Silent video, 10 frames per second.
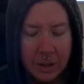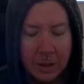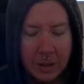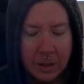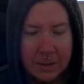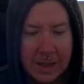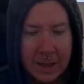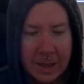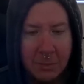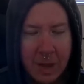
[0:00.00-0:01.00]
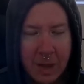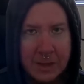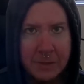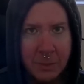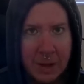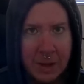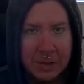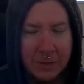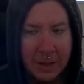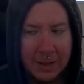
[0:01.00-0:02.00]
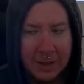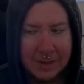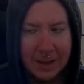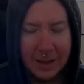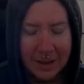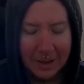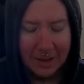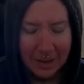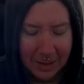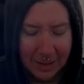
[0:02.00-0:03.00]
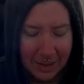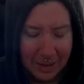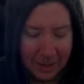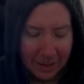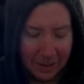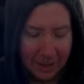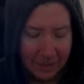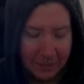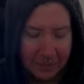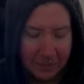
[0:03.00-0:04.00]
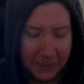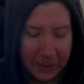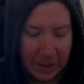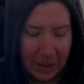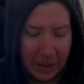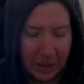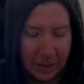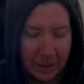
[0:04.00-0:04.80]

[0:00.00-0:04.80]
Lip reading: taking massive amounts of LSD. I